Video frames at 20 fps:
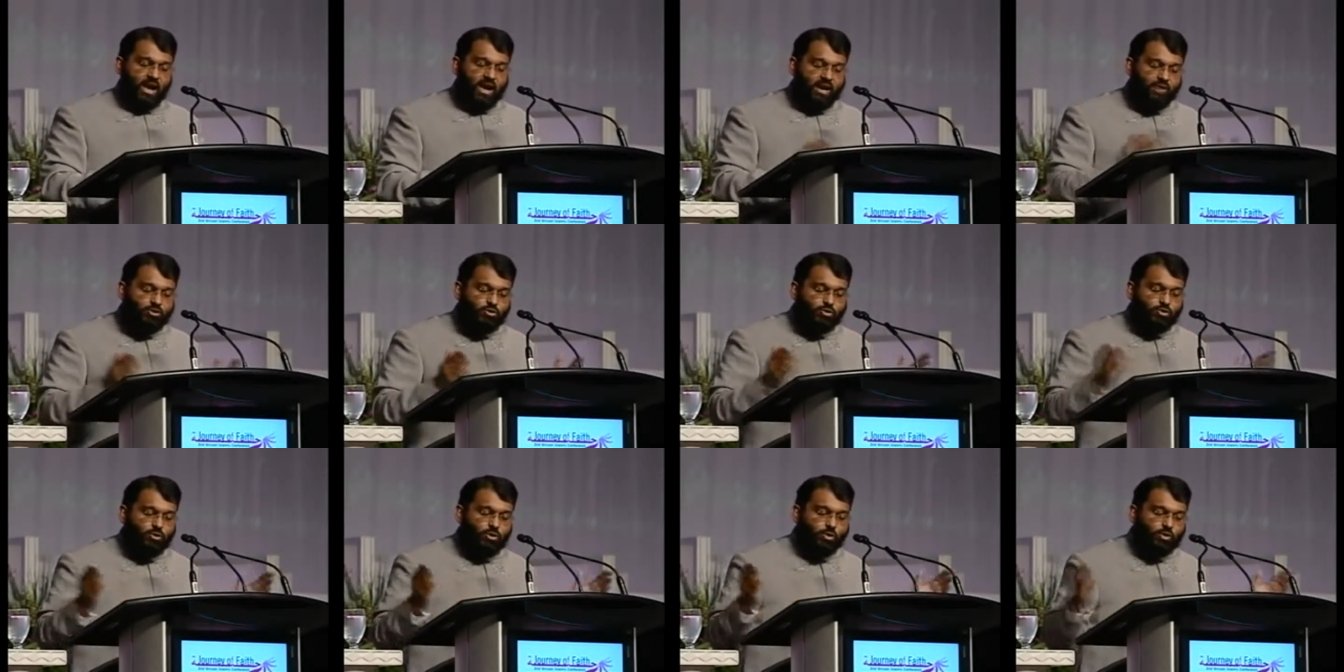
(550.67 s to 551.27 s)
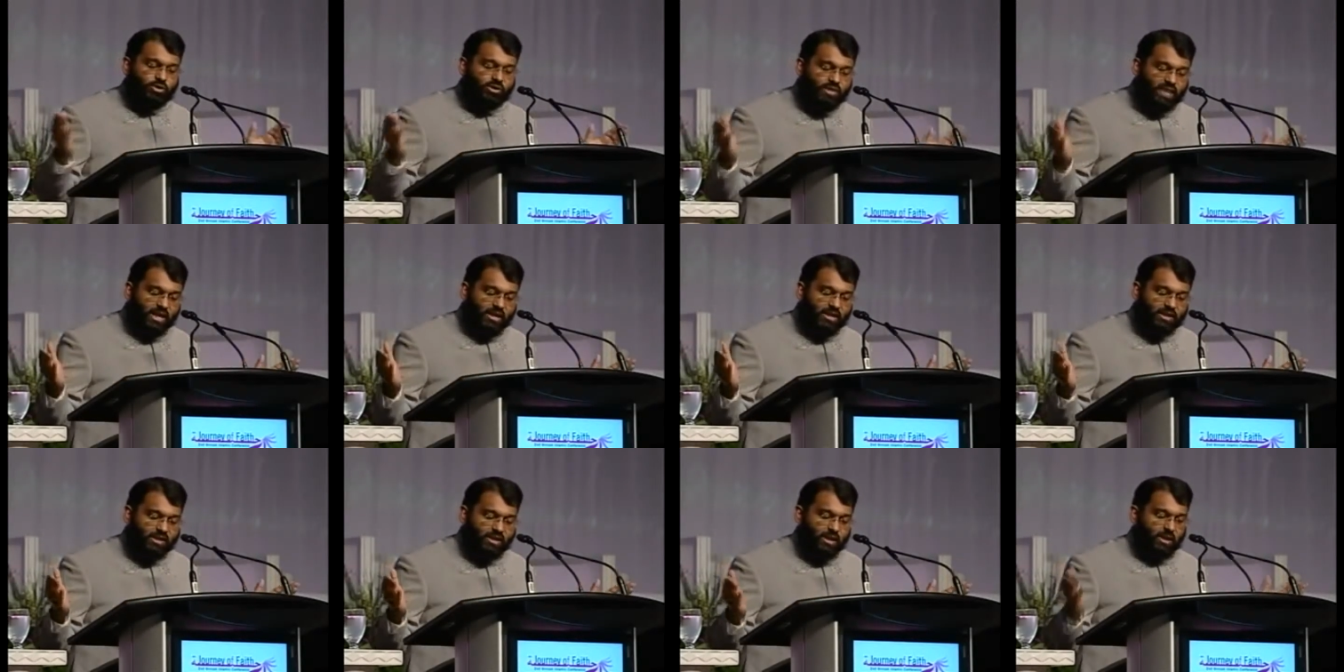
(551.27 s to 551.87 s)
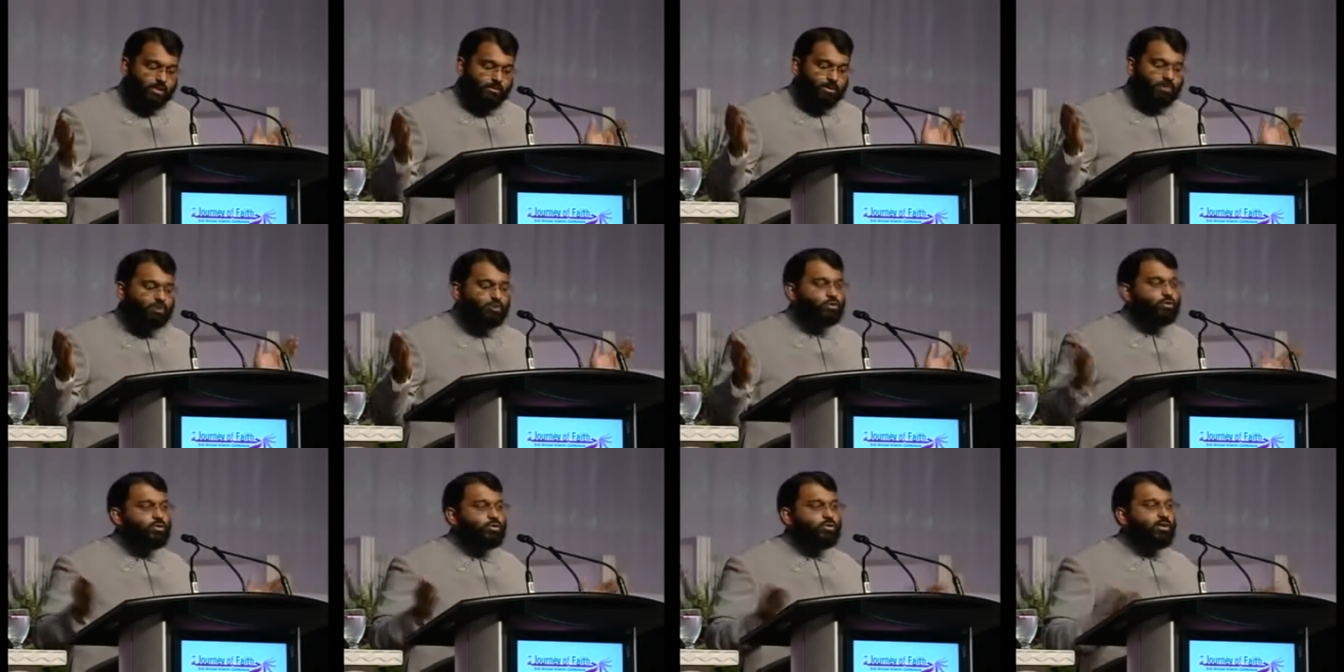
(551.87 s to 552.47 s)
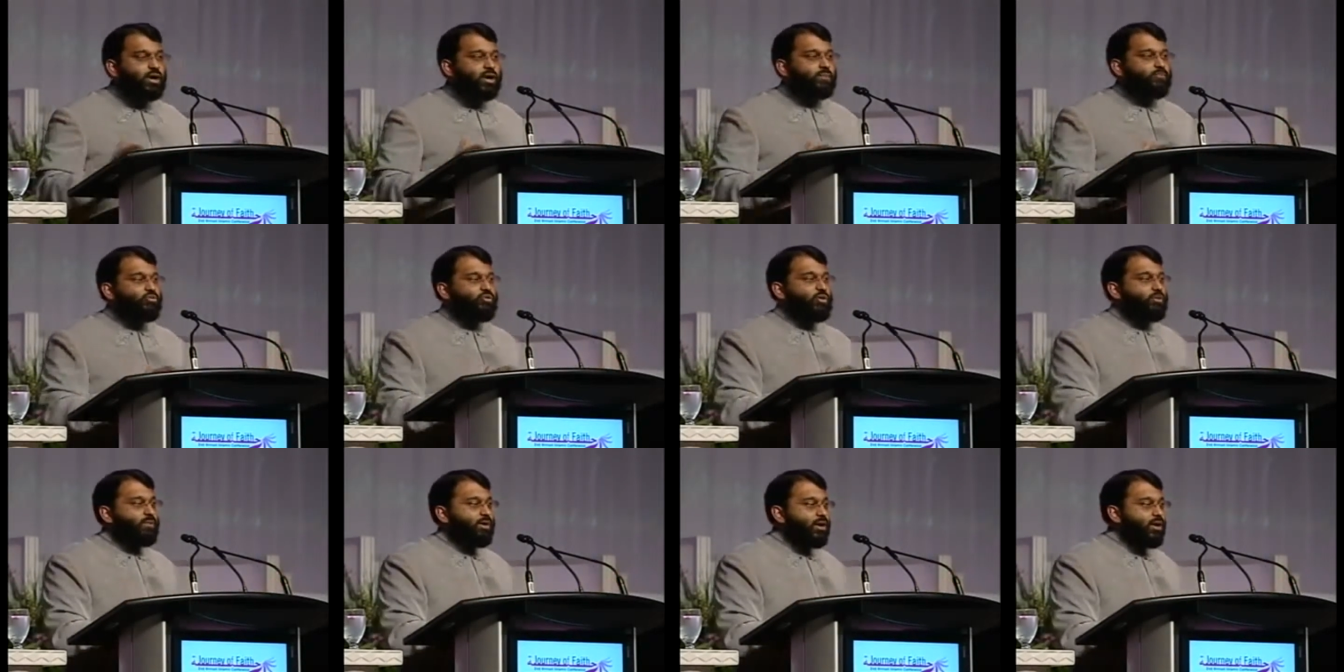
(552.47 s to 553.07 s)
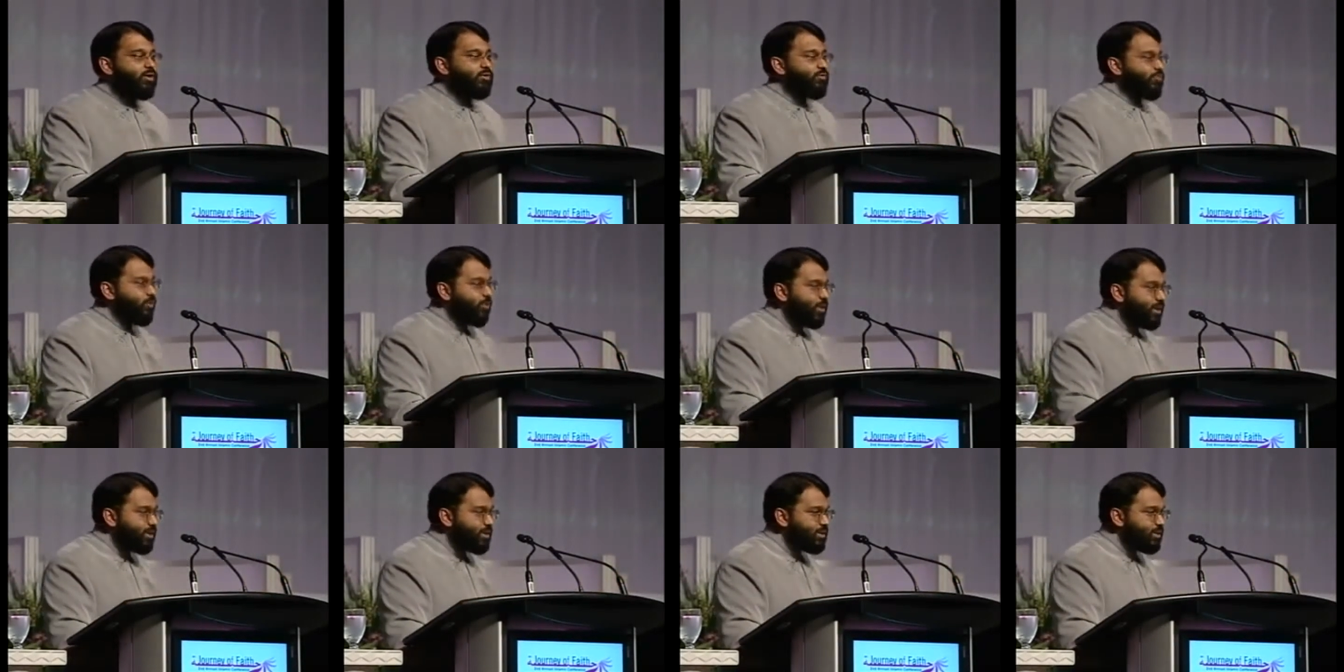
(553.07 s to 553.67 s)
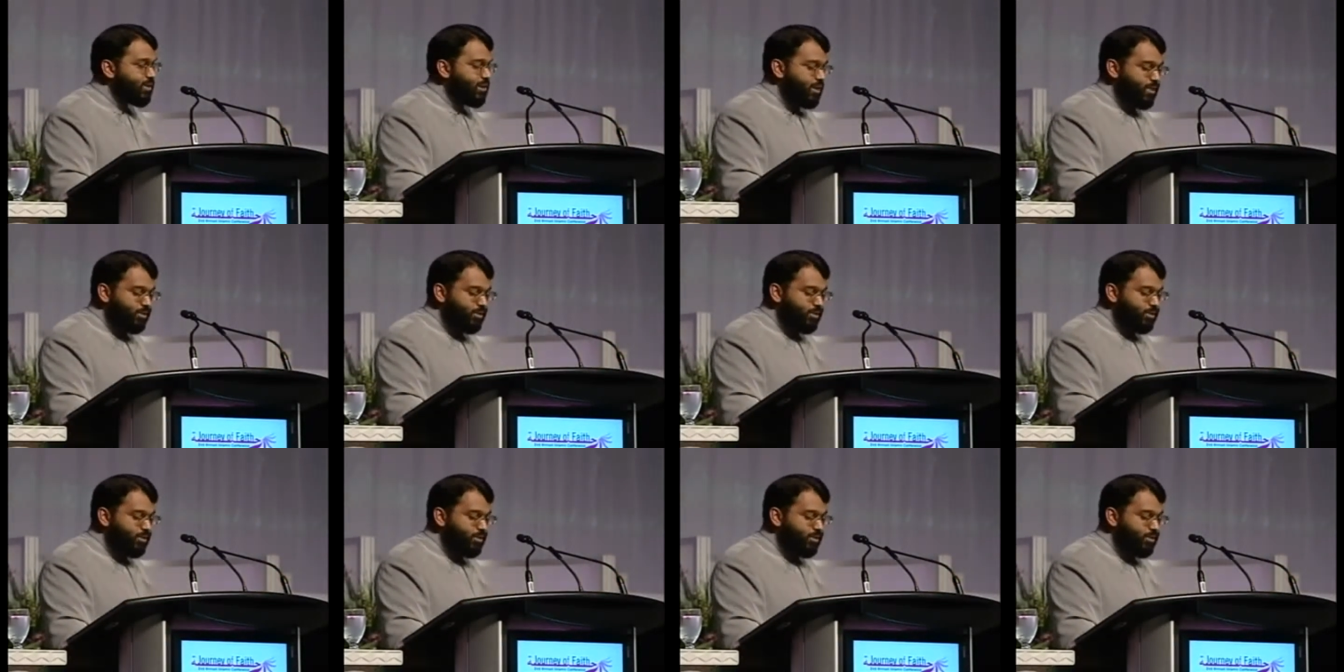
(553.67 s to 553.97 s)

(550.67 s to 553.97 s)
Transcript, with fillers: And you know death, but you do not prepare for it.